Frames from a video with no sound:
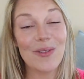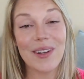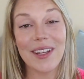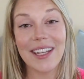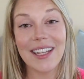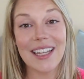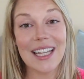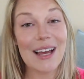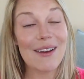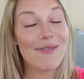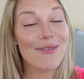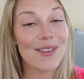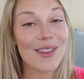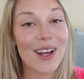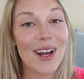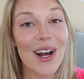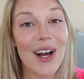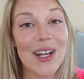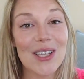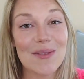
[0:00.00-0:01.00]
We left for
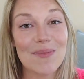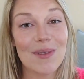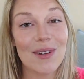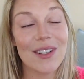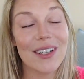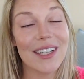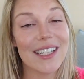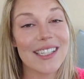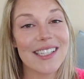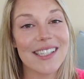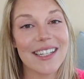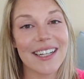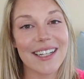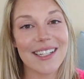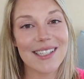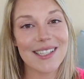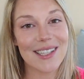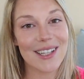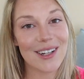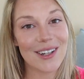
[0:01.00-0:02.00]
the hospital at
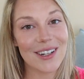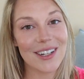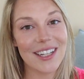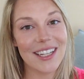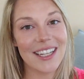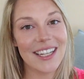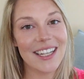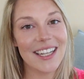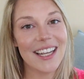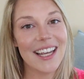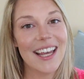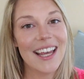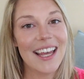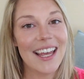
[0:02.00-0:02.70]
6:30,